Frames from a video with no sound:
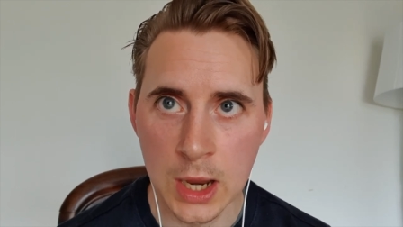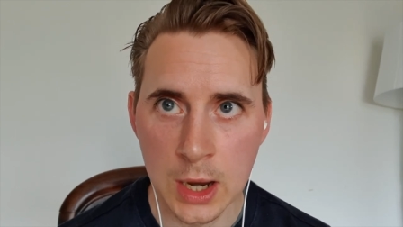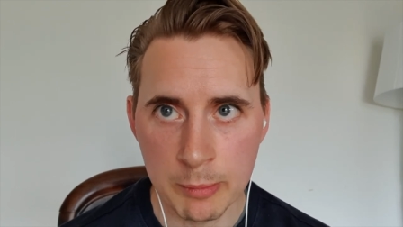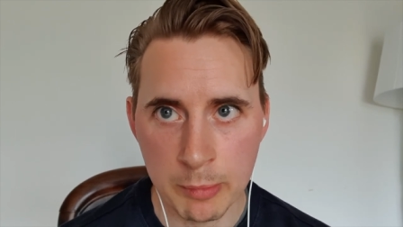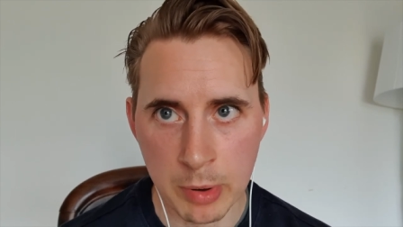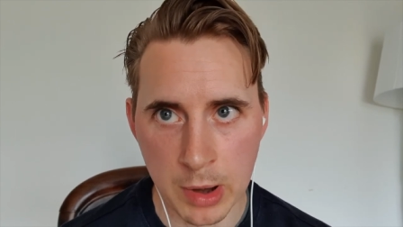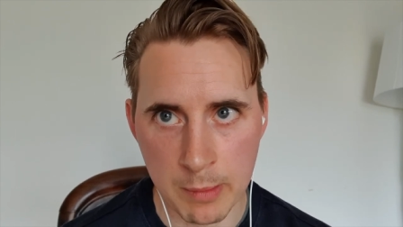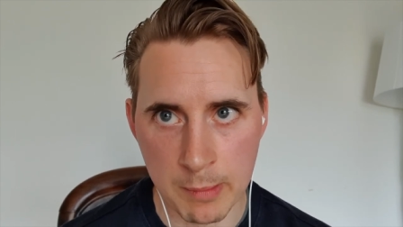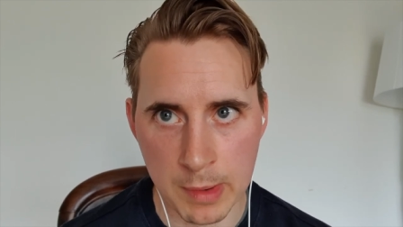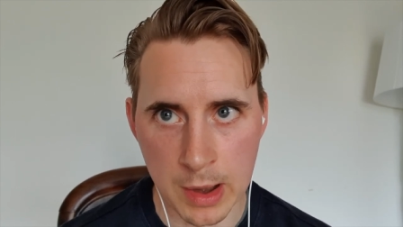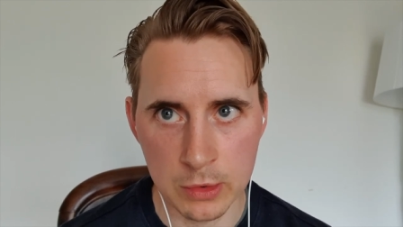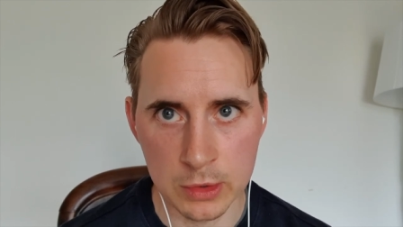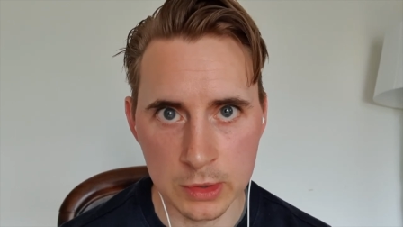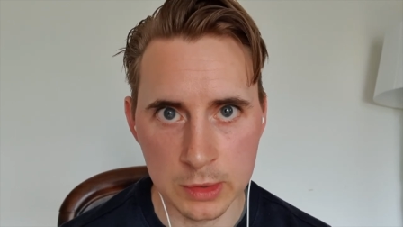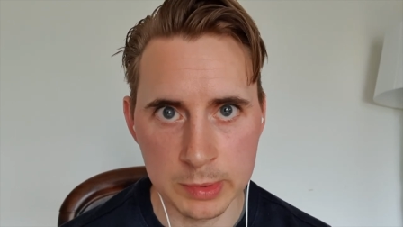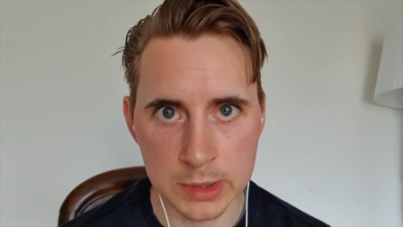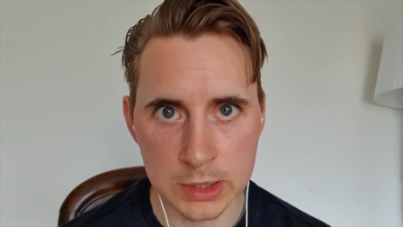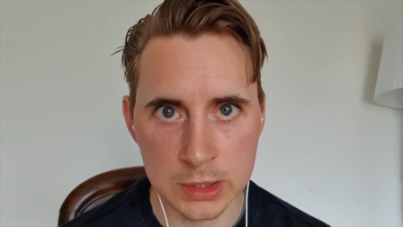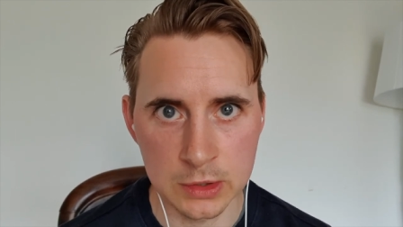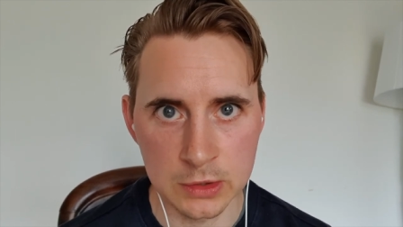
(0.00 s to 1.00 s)
primarily
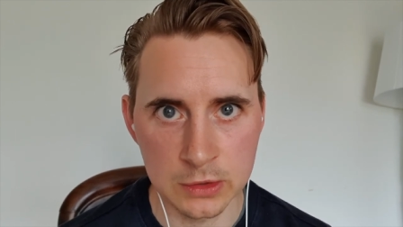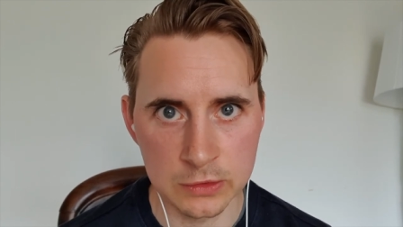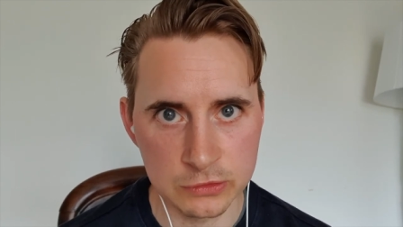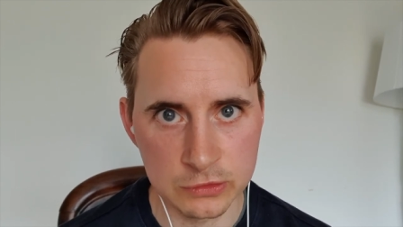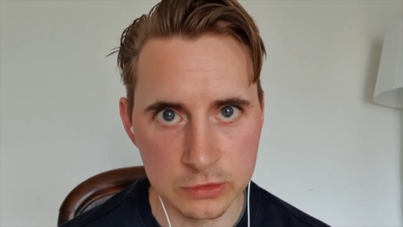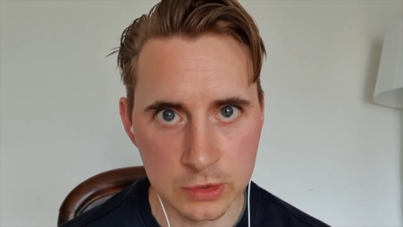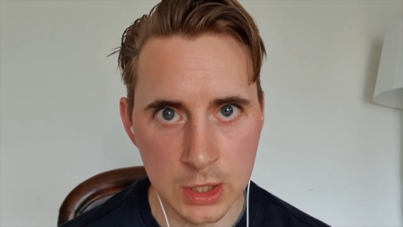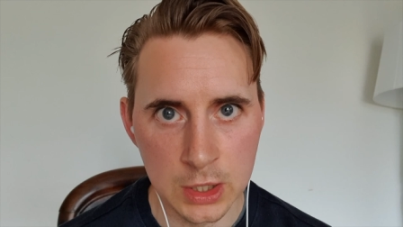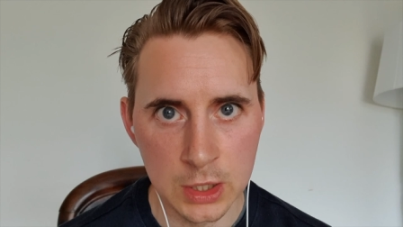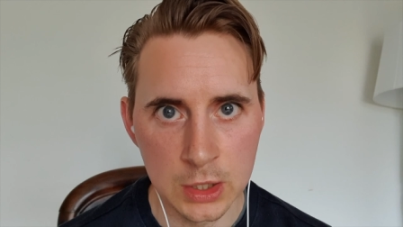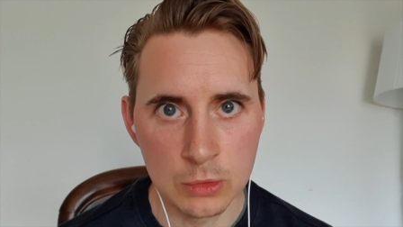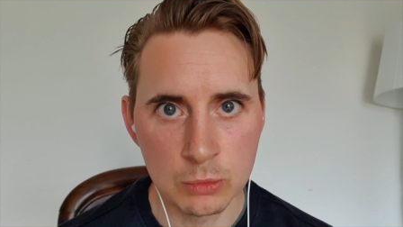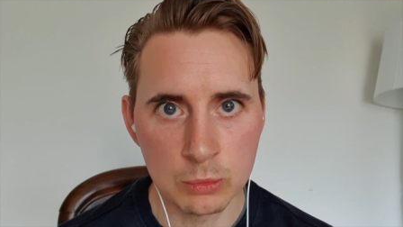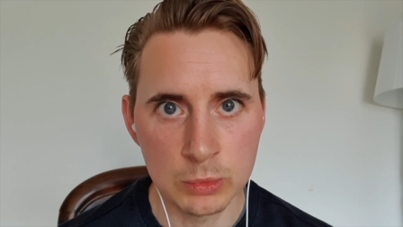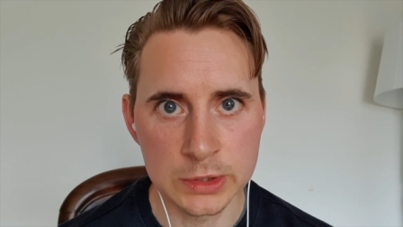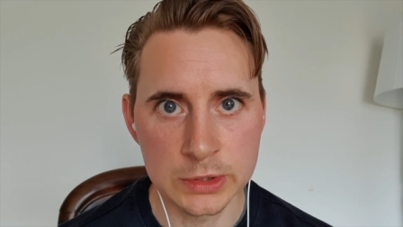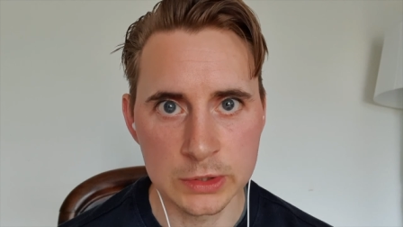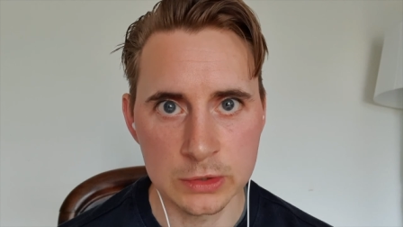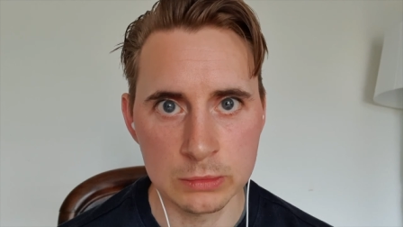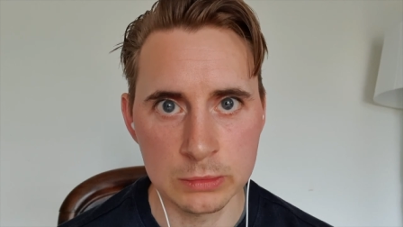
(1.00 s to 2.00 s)
because we
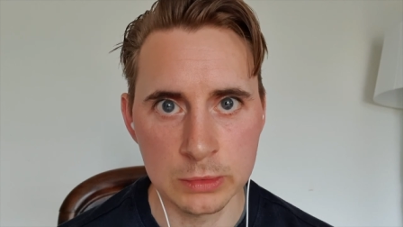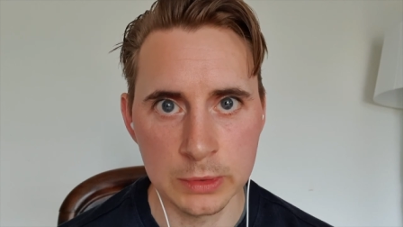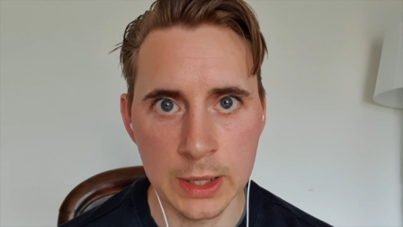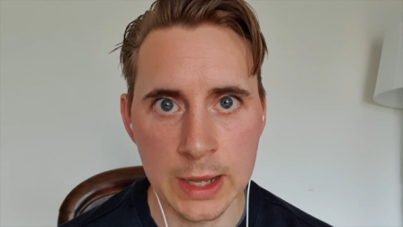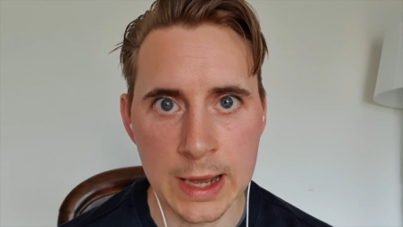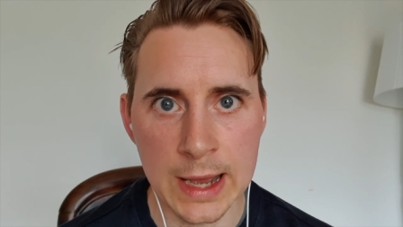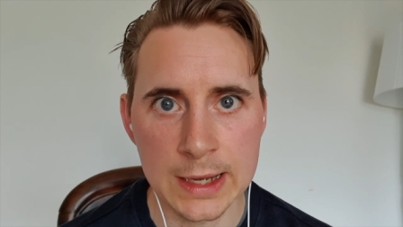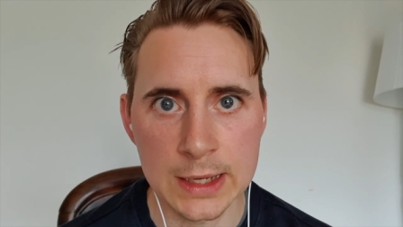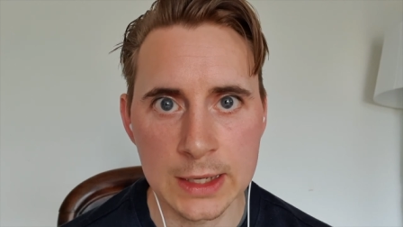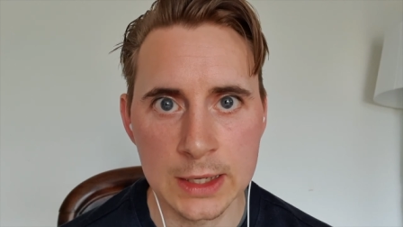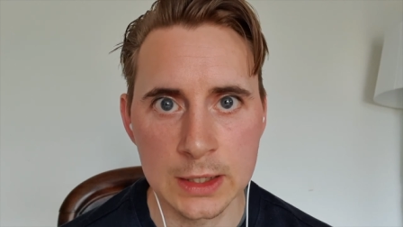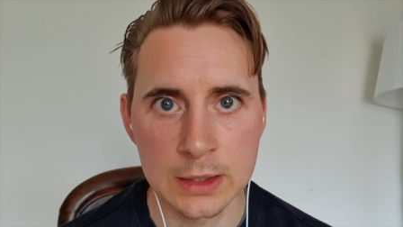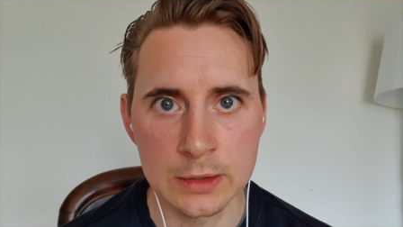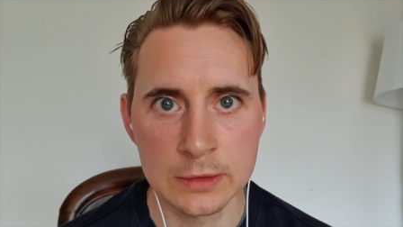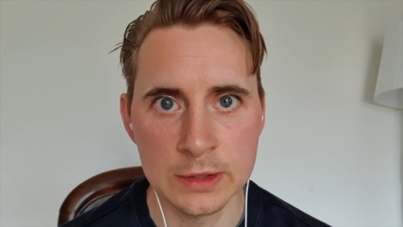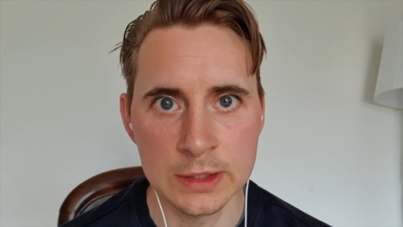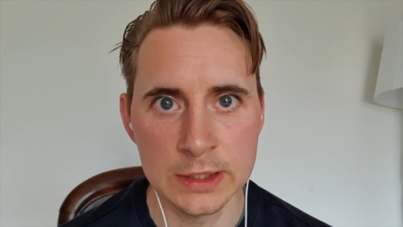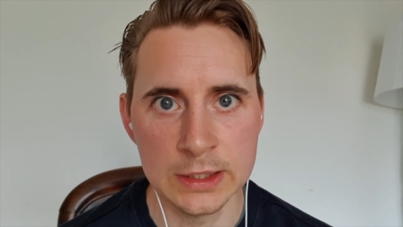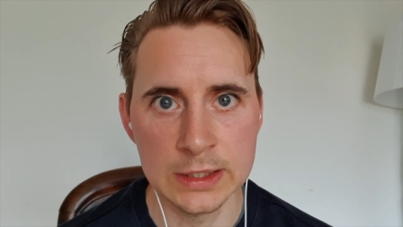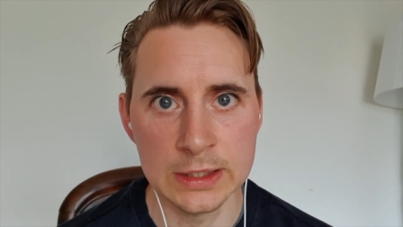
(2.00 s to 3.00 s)
do lack
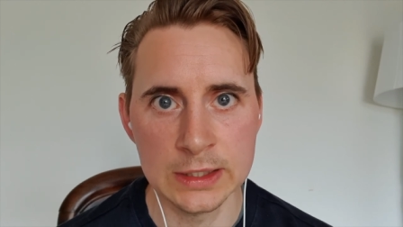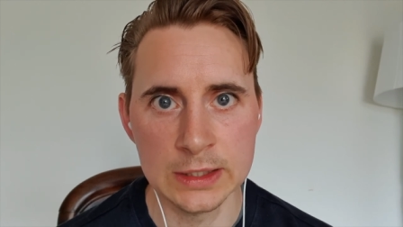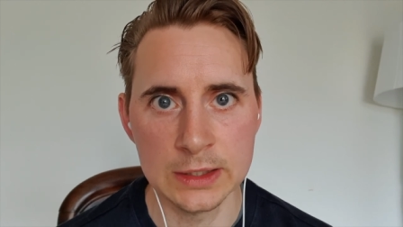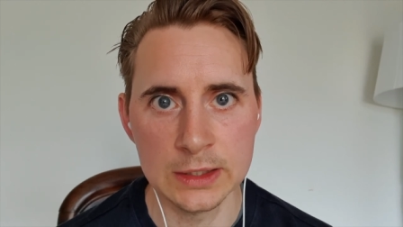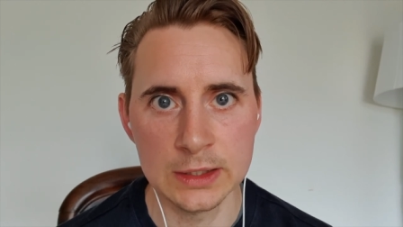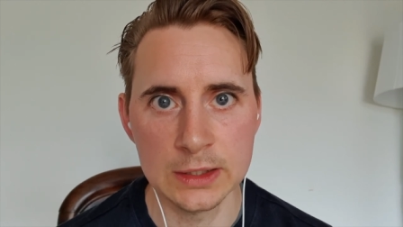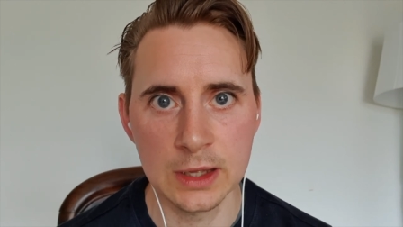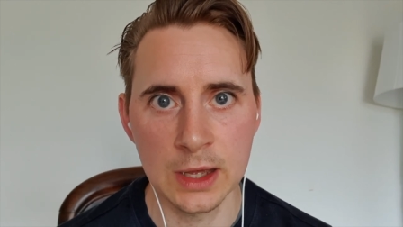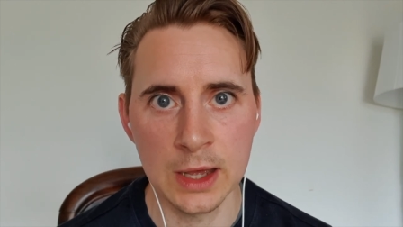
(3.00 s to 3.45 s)
the